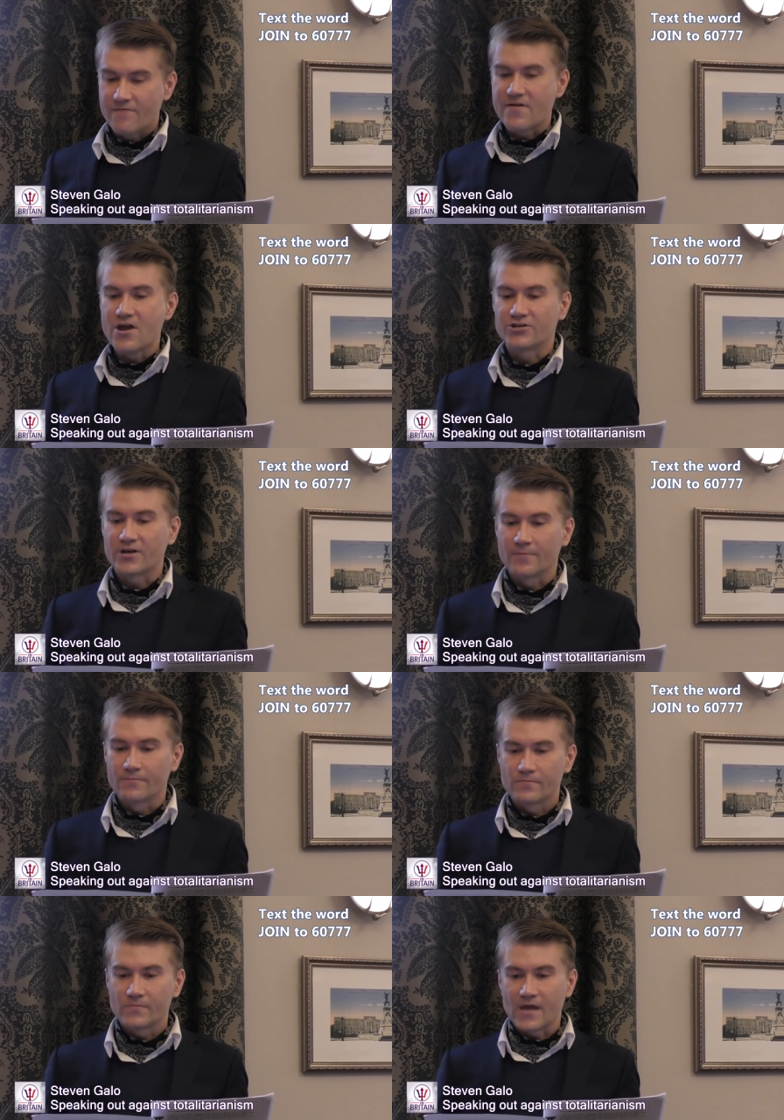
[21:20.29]
the
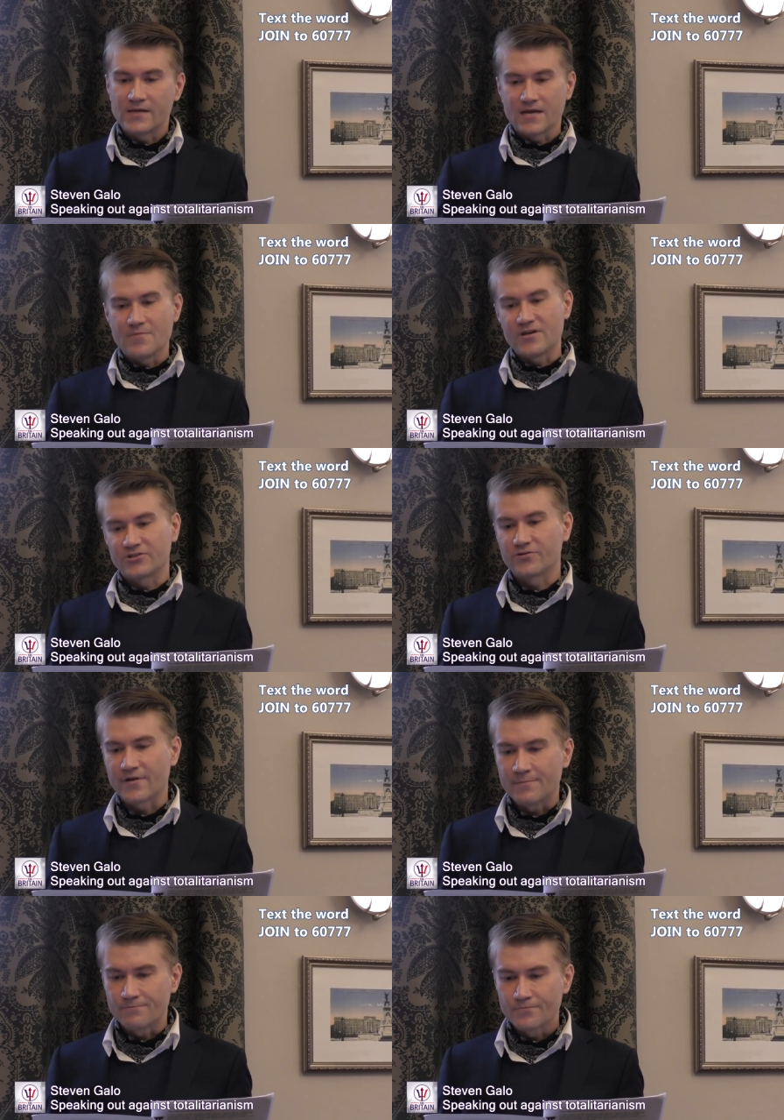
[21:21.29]
future is a
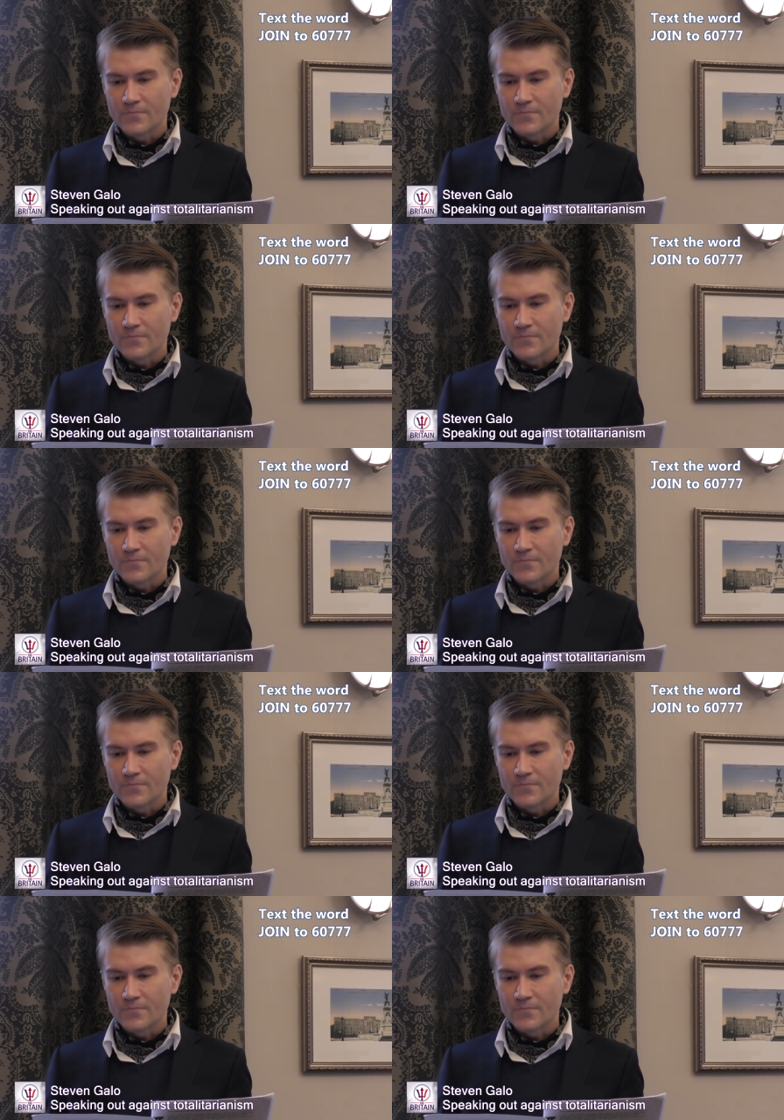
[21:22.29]
mystery.